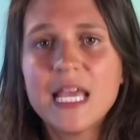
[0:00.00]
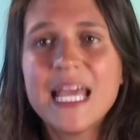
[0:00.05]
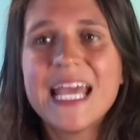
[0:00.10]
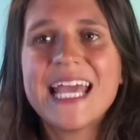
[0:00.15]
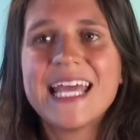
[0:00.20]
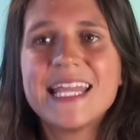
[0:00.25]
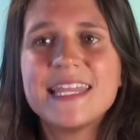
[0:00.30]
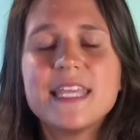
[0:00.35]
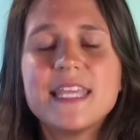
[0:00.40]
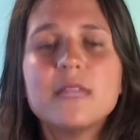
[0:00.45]

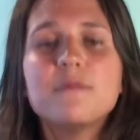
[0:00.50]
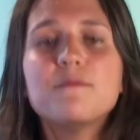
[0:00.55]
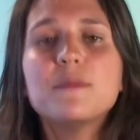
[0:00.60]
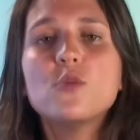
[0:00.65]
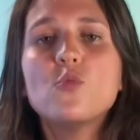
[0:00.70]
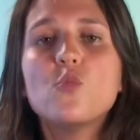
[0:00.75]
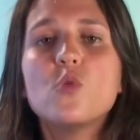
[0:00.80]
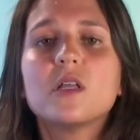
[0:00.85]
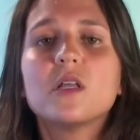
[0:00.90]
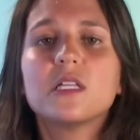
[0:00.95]
and then be
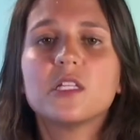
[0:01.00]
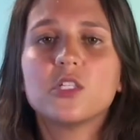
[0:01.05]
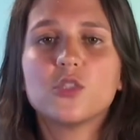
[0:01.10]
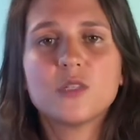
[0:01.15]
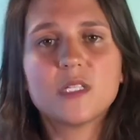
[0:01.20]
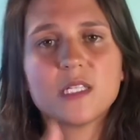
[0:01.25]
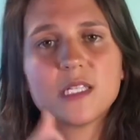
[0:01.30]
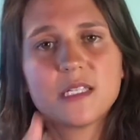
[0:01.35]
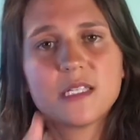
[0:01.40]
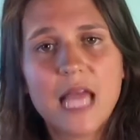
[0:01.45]
willing to
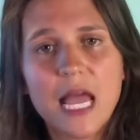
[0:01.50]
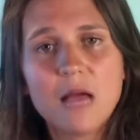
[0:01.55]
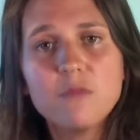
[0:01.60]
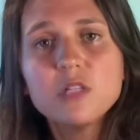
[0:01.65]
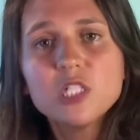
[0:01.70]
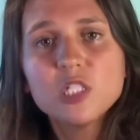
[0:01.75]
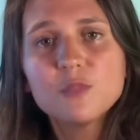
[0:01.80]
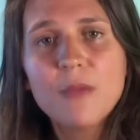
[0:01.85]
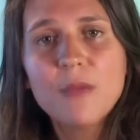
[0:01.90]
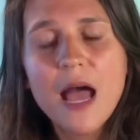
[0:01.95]

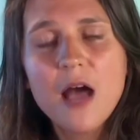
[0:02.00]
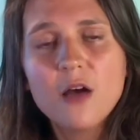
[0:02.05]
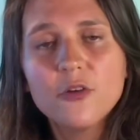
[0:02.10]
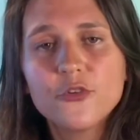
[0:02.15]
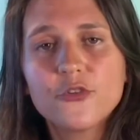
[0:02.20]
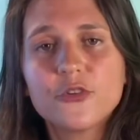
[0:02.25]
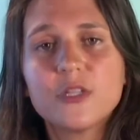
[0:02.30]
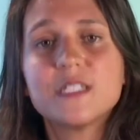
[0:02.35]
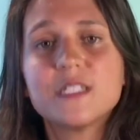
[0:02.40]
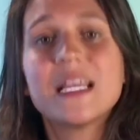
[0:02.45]
establish
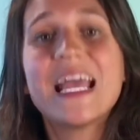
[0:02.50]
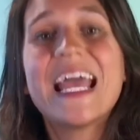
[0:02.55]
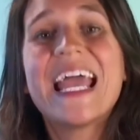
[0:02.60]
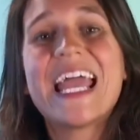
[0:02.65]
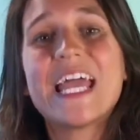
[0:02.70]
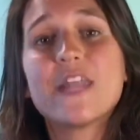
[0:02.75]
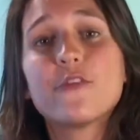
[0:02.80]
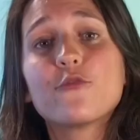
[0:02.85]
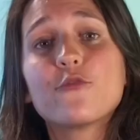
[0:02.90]
boundaries and